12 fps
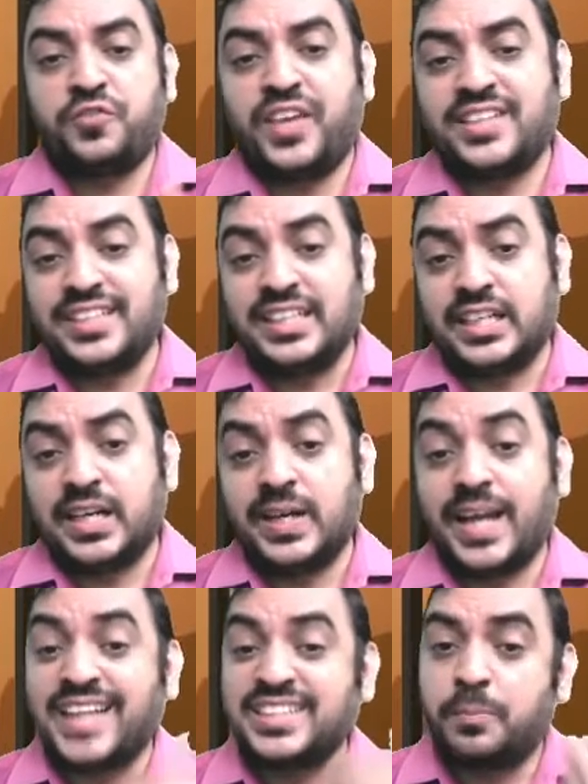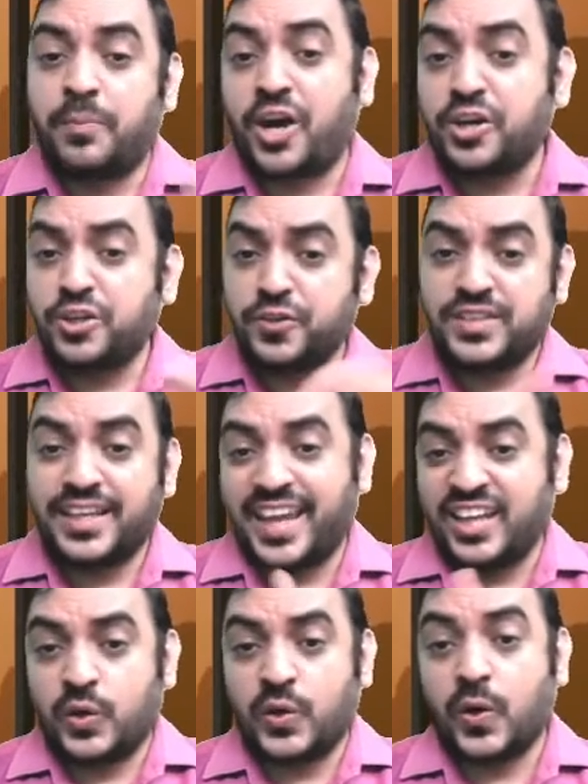fees incurred as a part of the
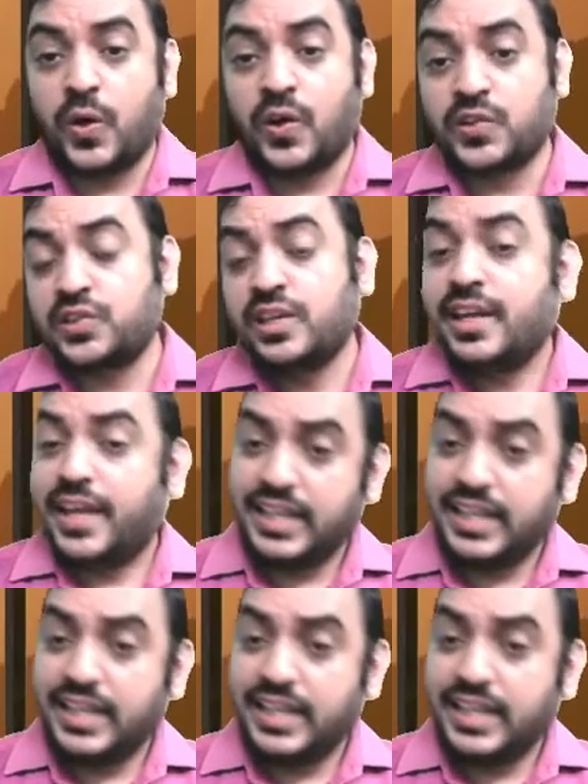gain or loss